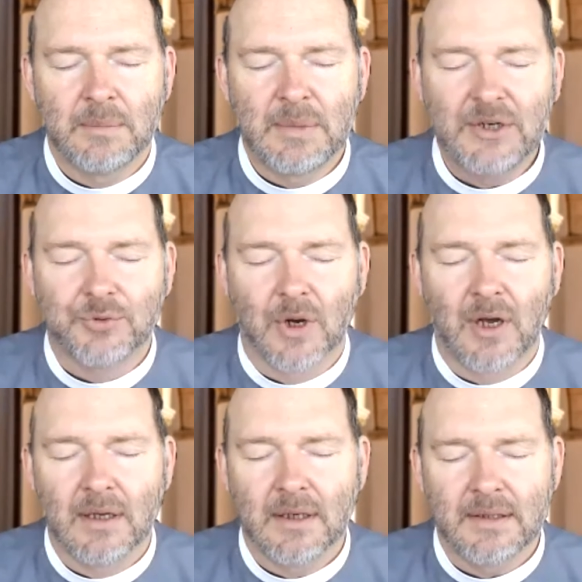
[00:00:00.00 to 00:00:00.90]
be
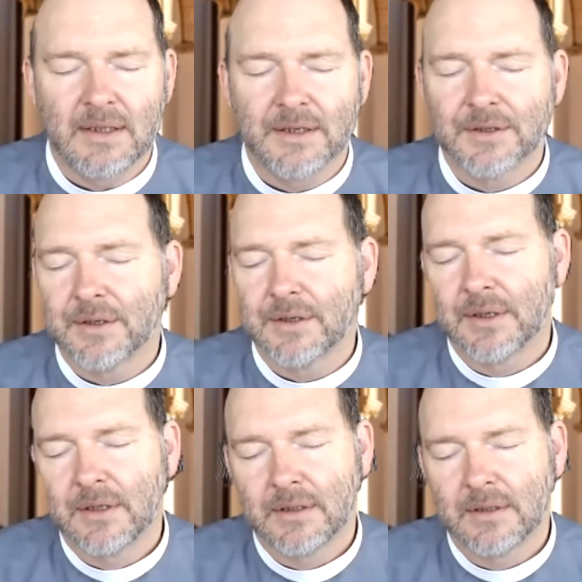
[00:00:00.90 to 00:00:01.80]
drawn nearer
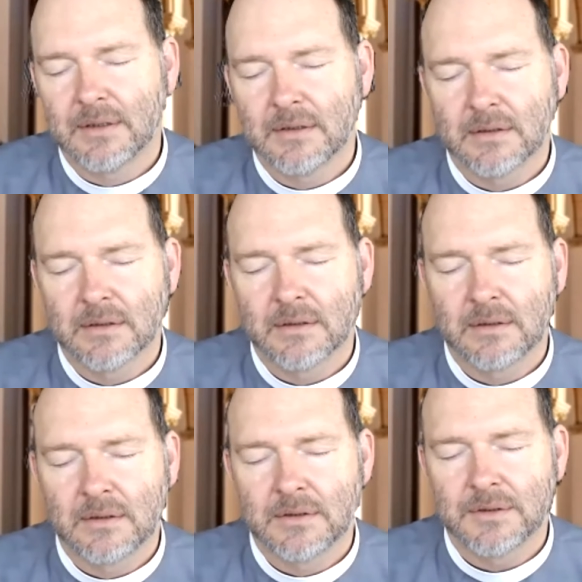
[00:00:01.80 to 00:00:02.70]

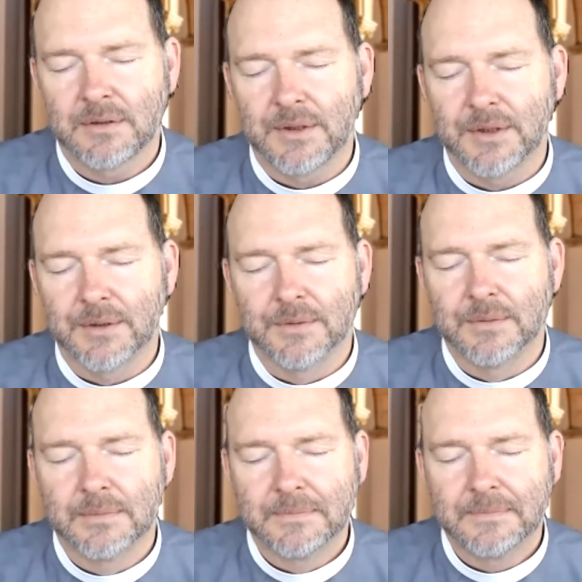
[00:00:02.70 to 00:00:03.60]
to you.